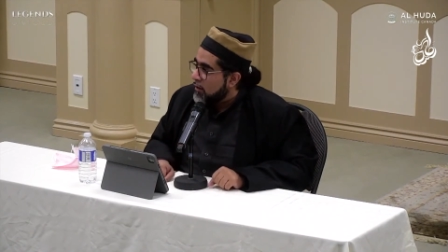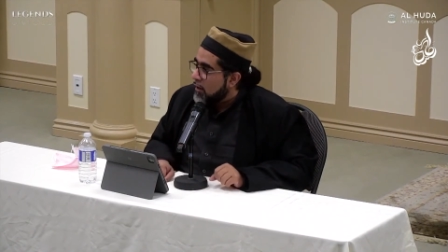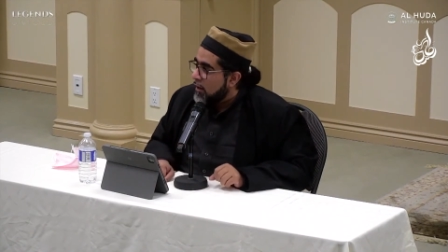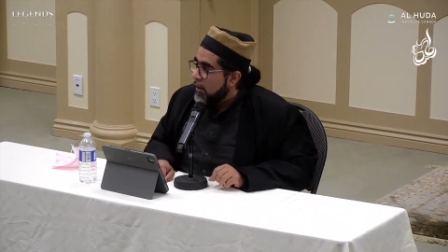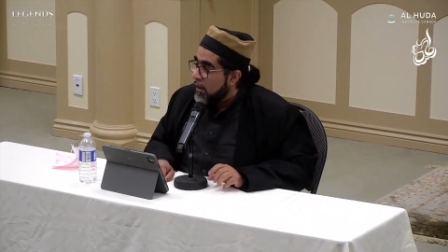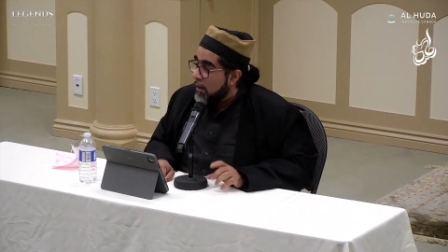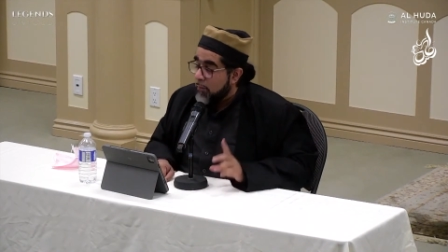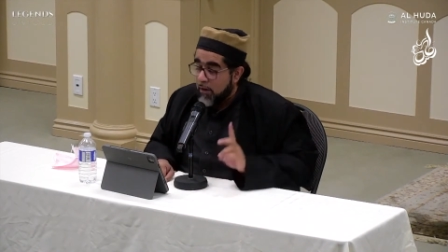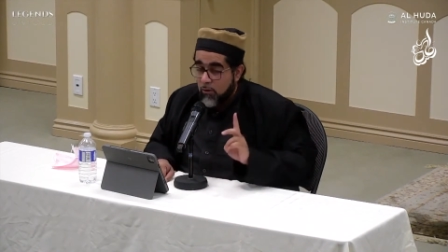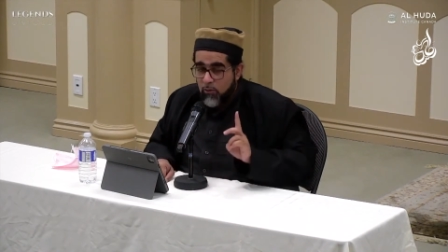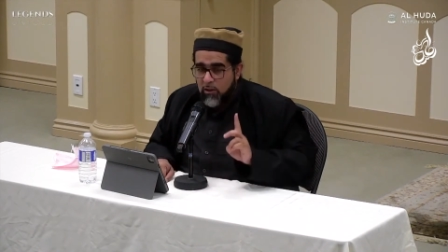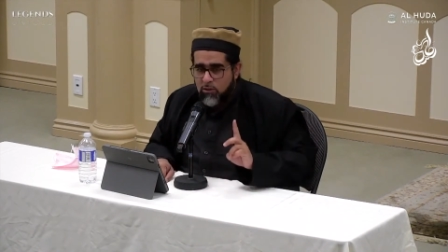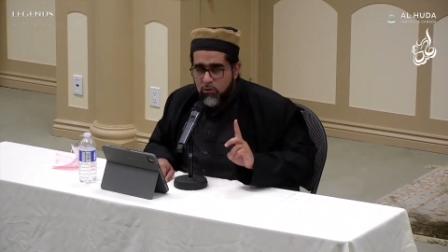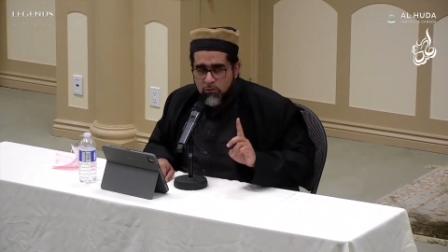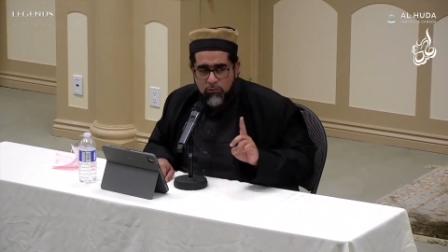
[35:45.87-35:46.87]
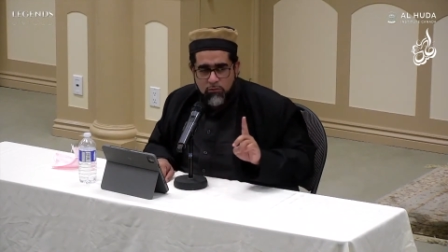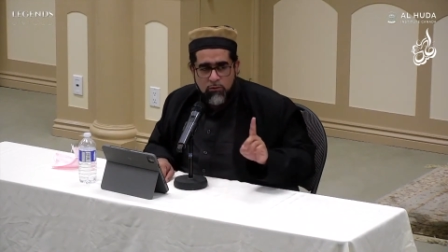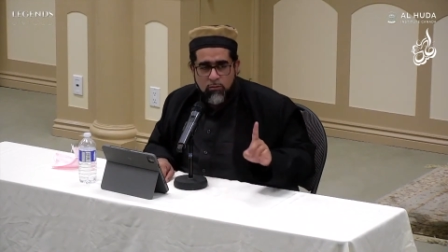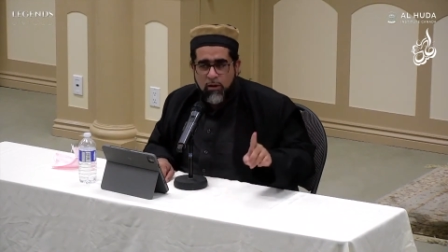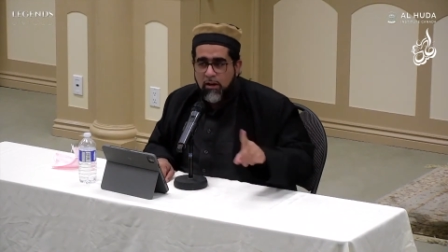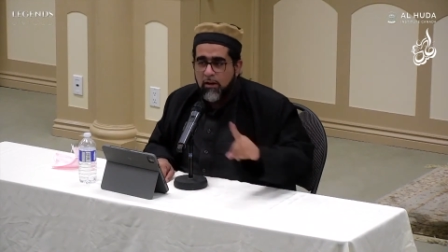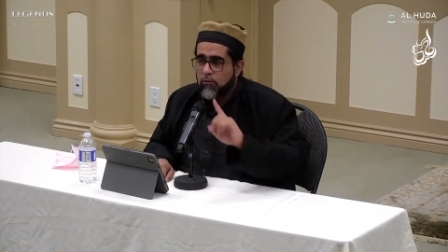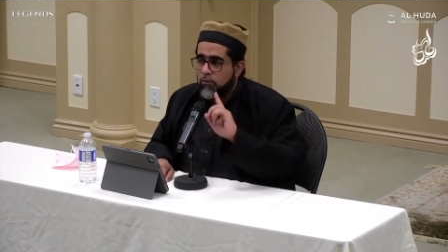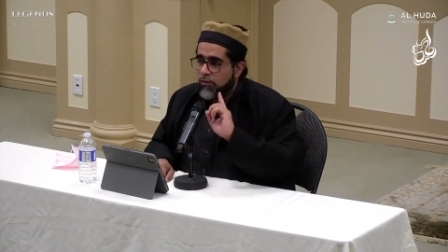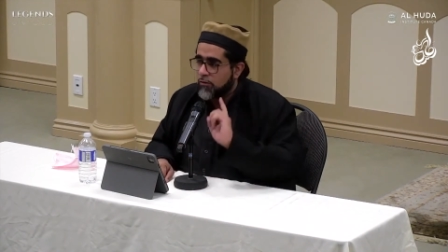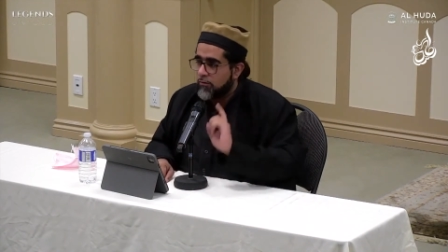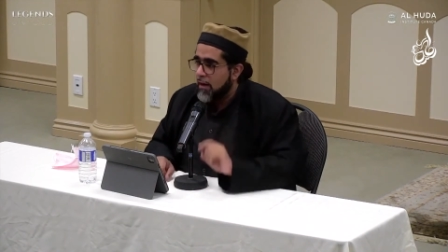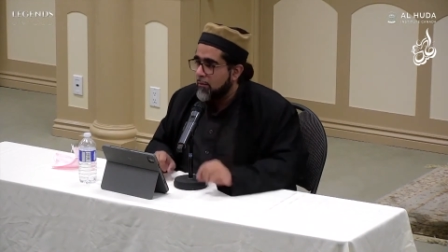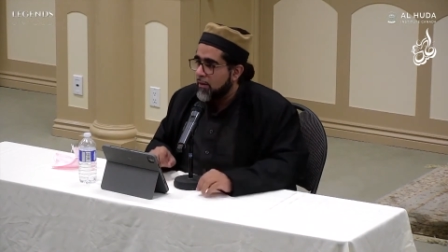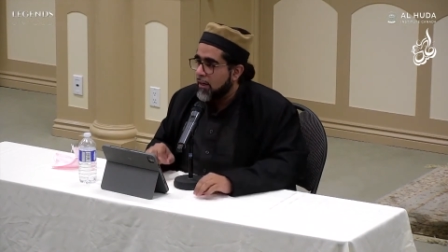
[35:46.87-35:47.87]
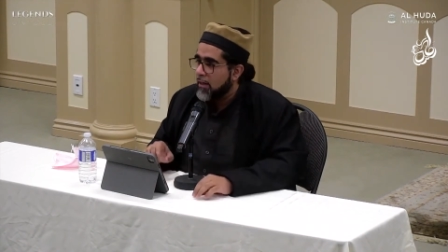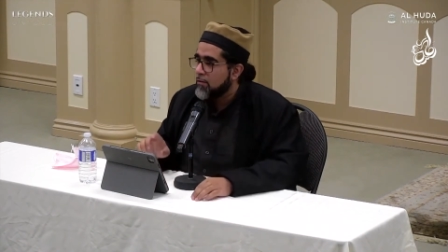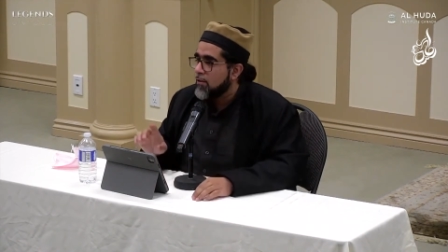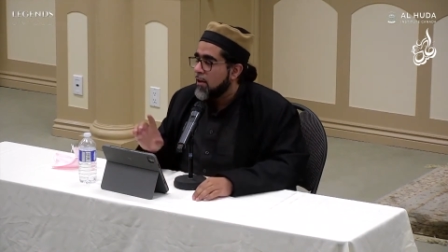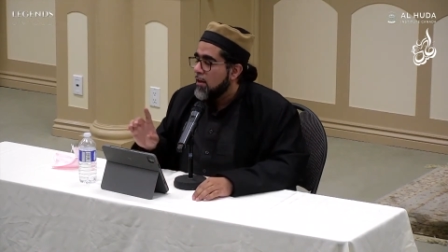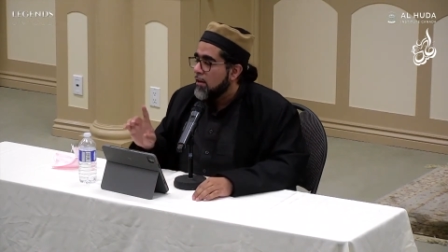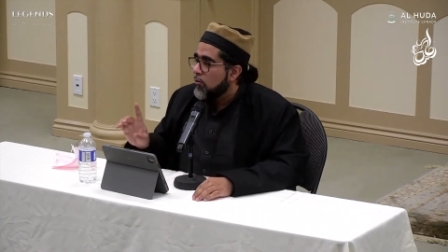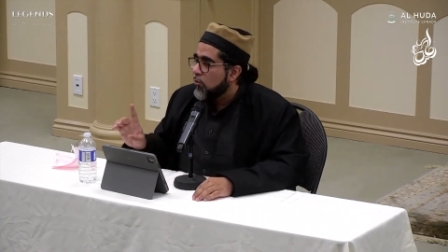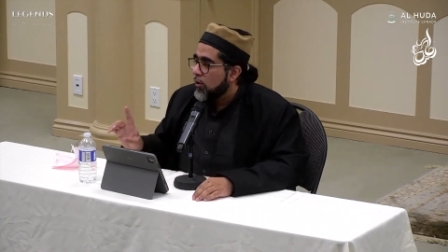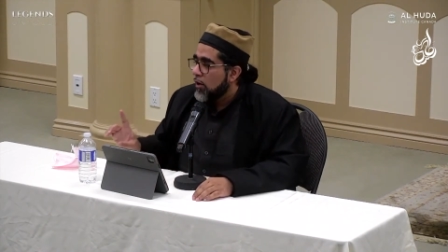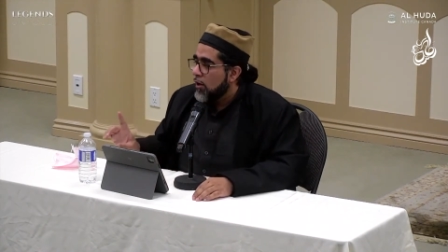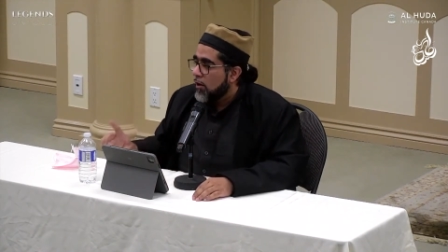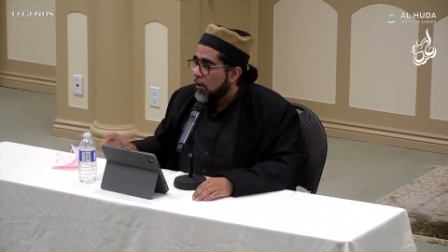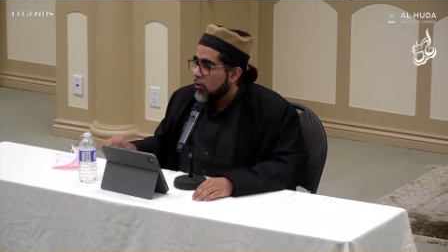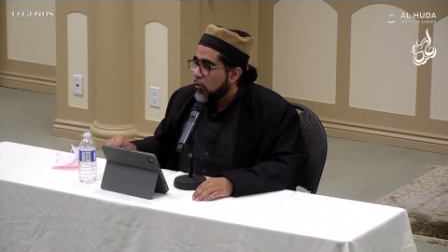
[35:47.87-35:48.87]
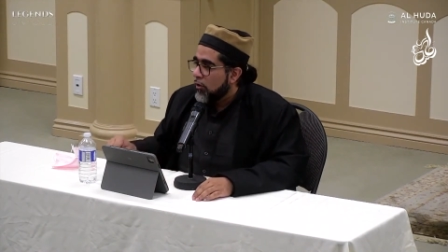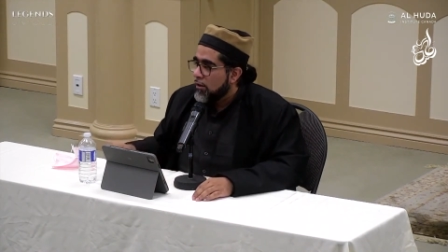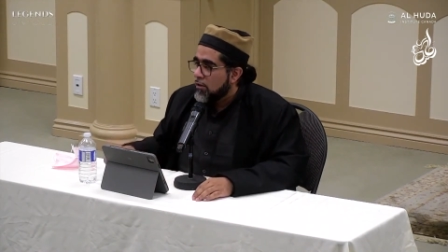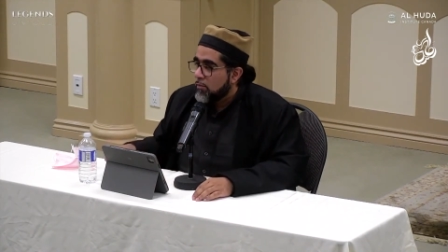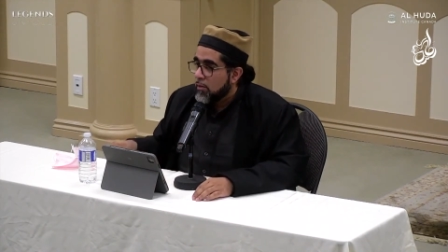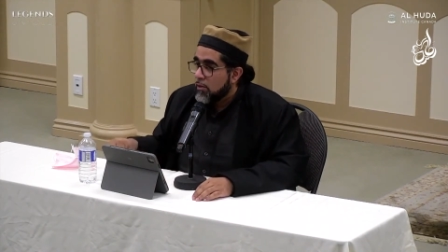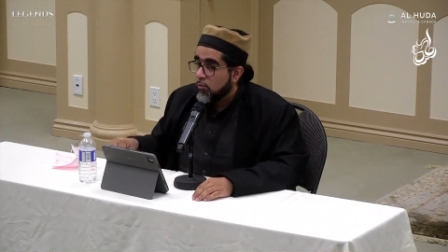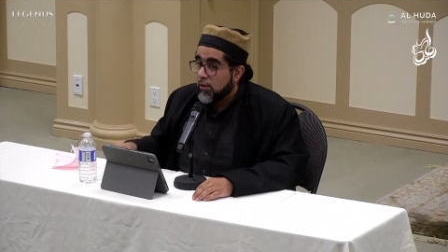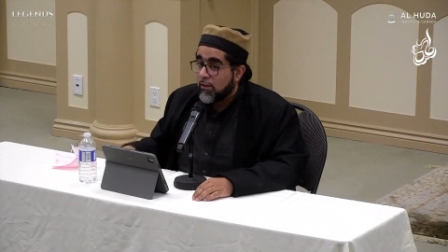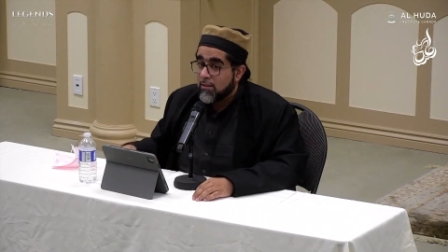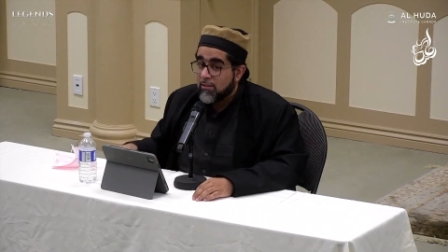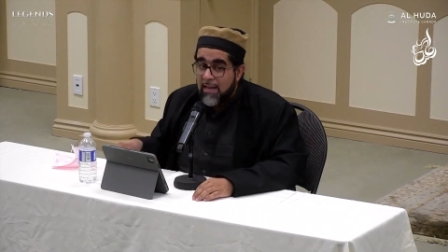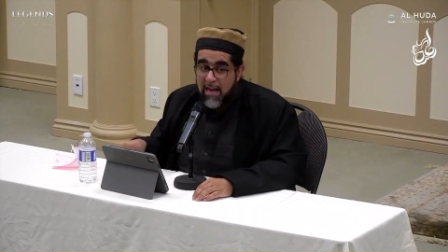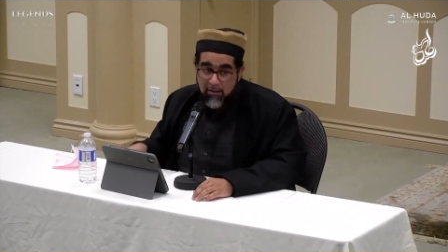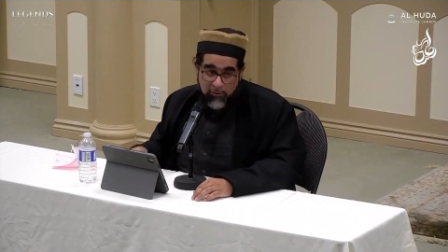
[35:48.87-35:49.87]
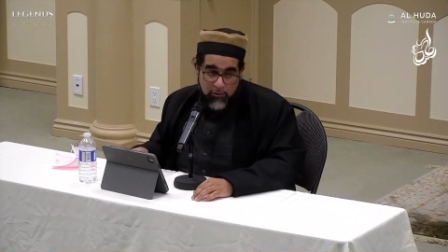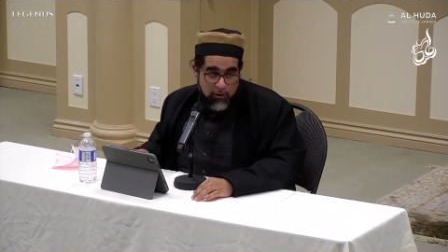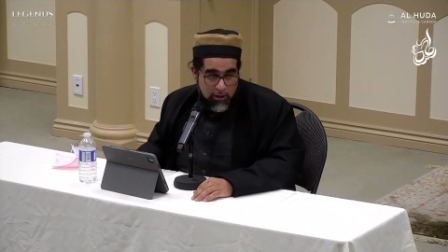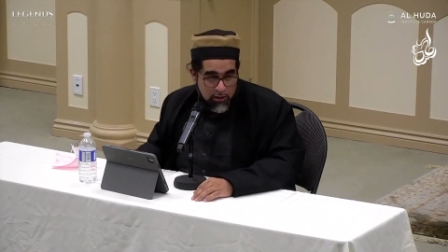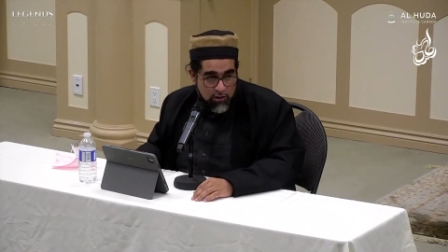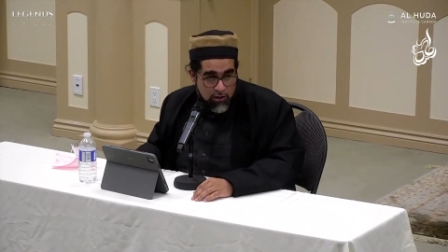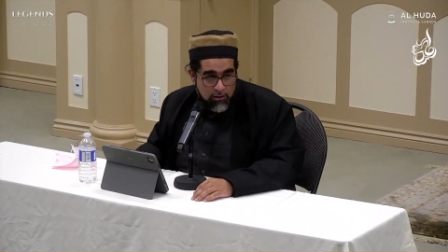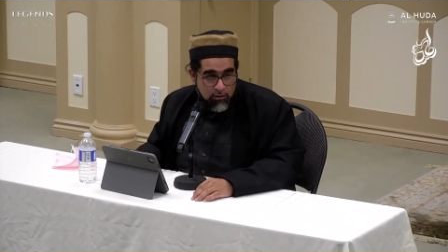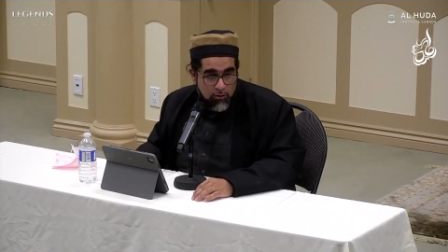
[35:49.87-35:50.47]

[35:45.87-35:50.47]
Uh, by the way, so reminder for the families, we are going to be doing this after Isha.